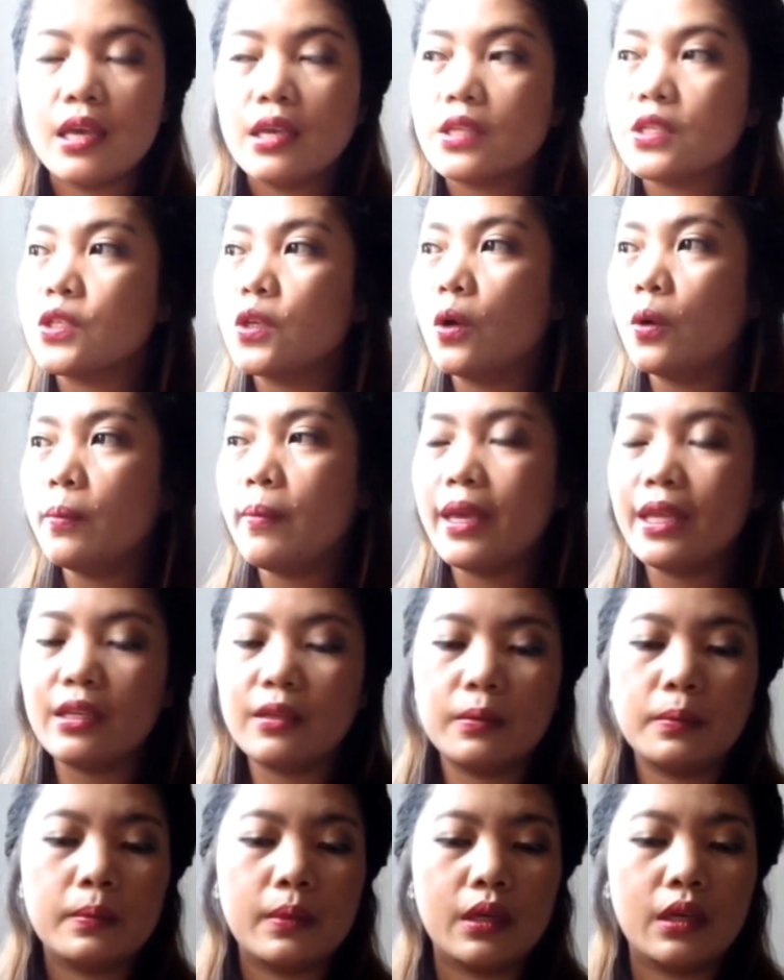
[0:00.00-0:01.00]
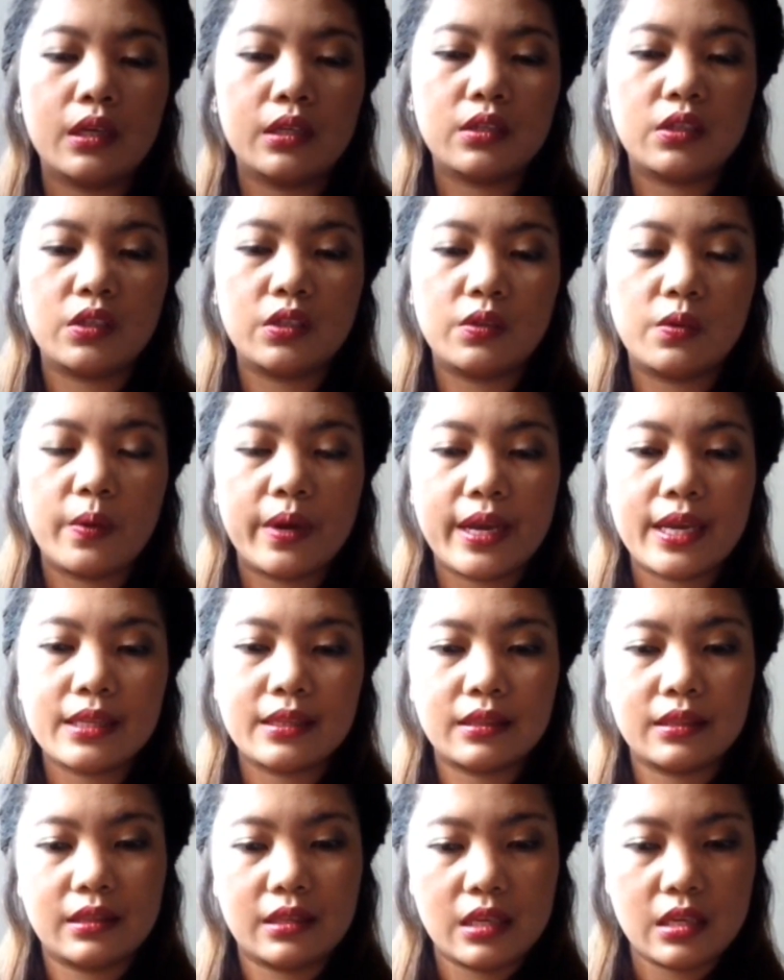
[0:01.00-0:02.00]
So many
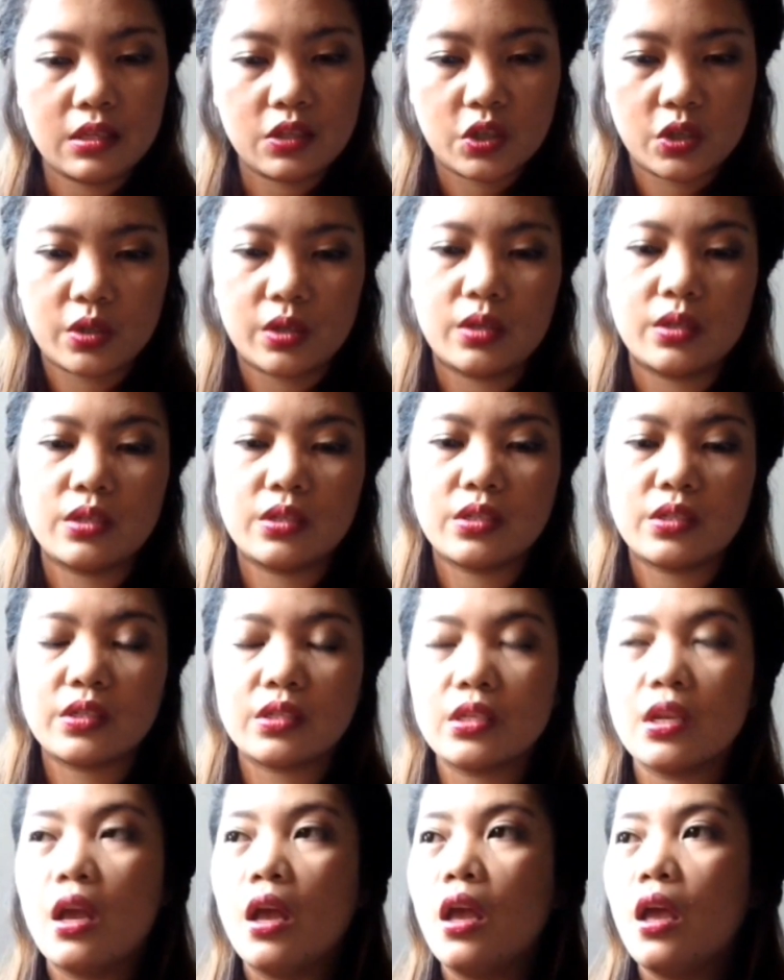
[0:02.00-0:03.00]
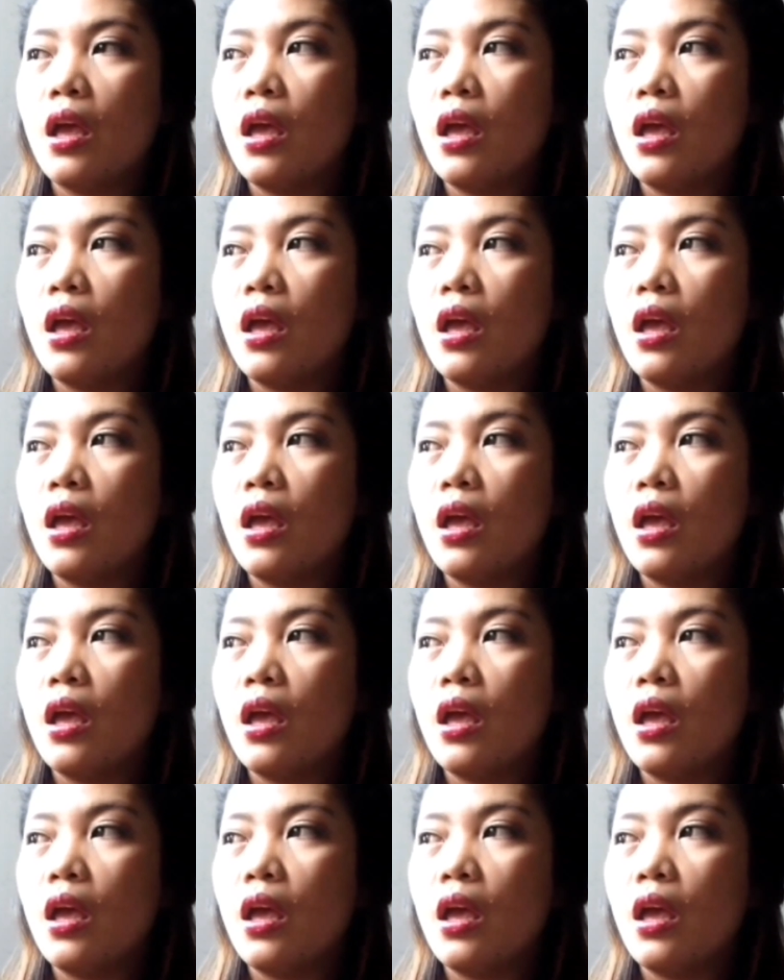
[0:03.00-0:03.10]
great teachers